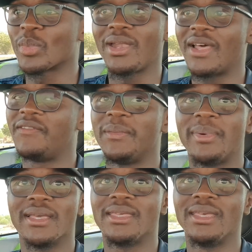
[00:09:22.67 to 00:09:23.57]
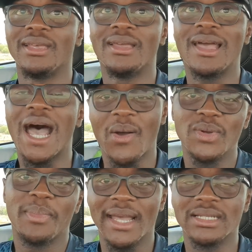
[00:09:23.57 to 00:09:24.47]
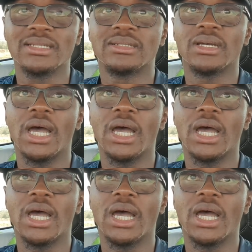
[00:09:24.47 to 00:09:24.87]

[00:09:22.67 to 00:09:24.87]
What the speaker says: lovely bikey. I would buy it.